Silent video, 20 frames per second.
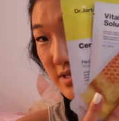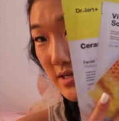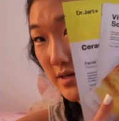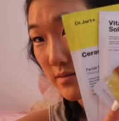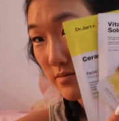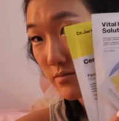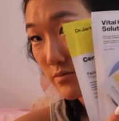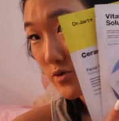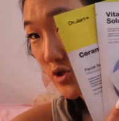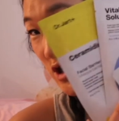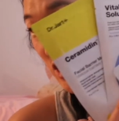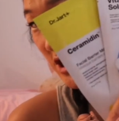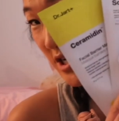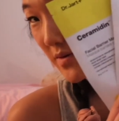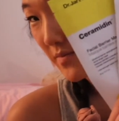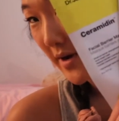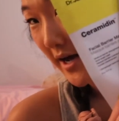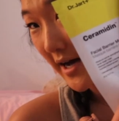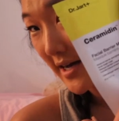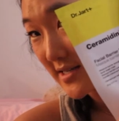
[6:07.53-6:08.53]
some
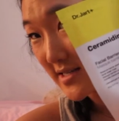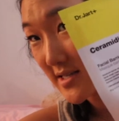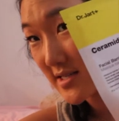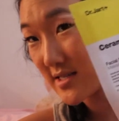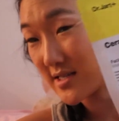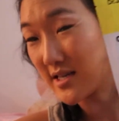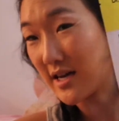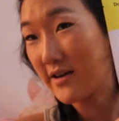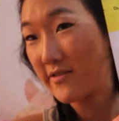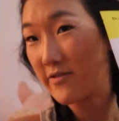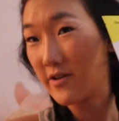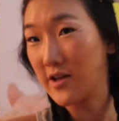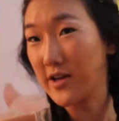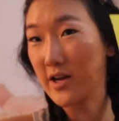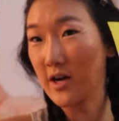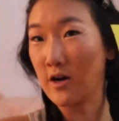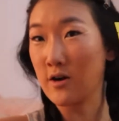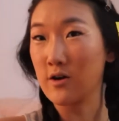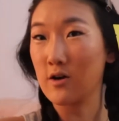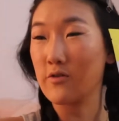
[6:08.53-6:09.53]
sheet masks. I feel
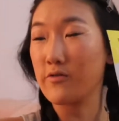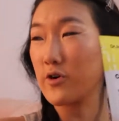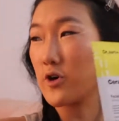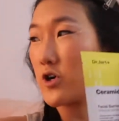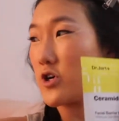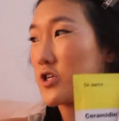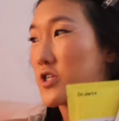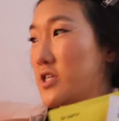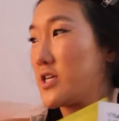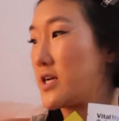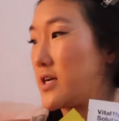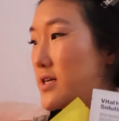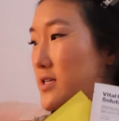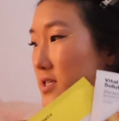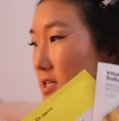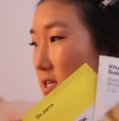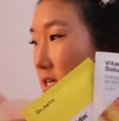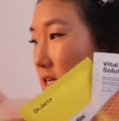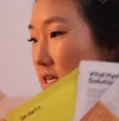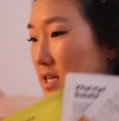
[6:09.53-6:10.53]
like hungover Christina is
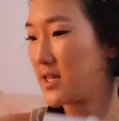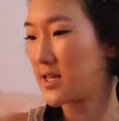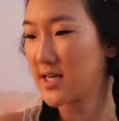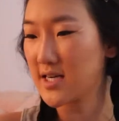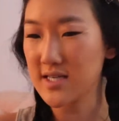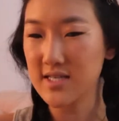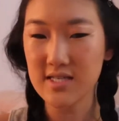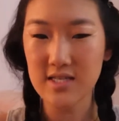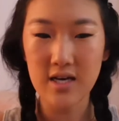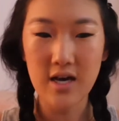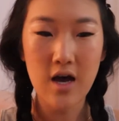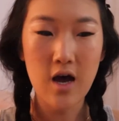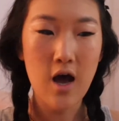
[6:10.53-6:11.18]
going to need this.